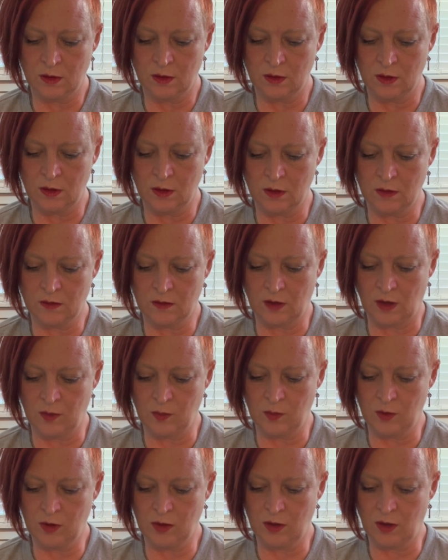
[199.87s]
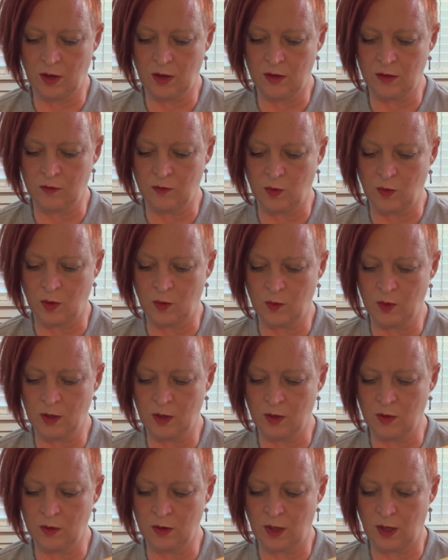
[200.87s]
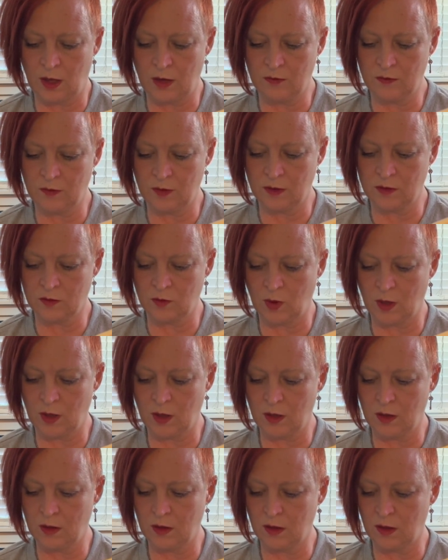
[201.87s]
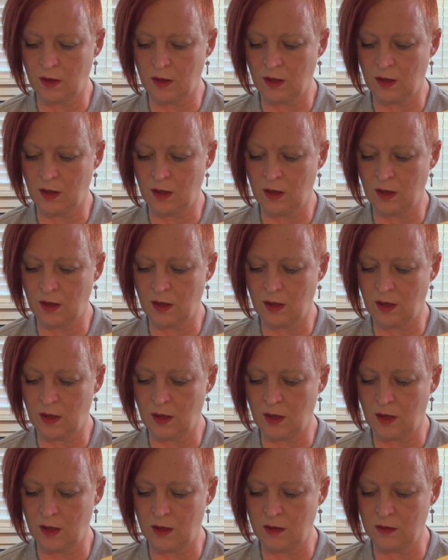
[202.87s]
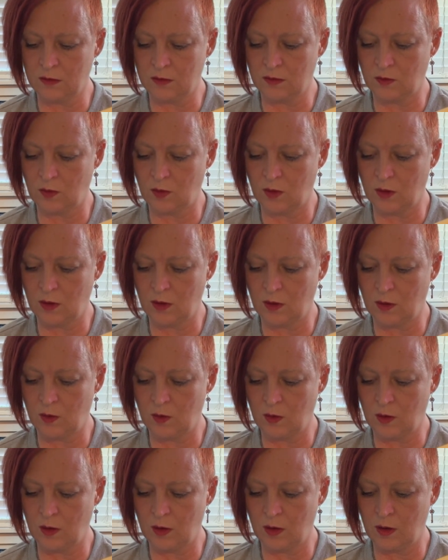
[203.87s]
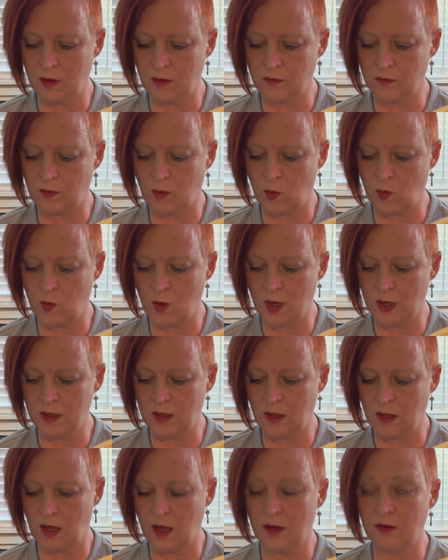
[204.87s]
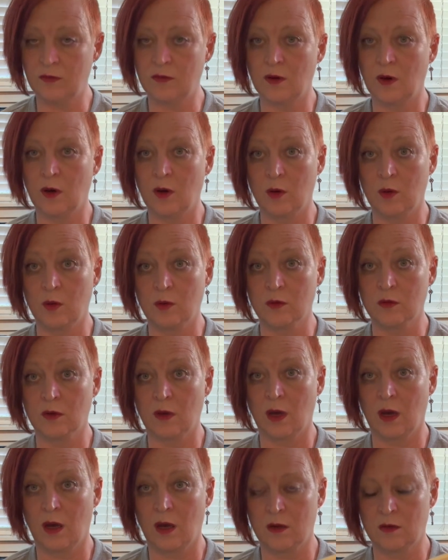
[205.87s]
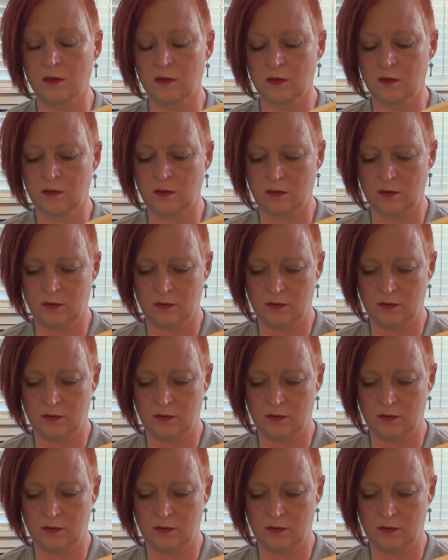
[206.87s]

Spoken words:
It is time we thought of what we owe life as well as of what life owes us.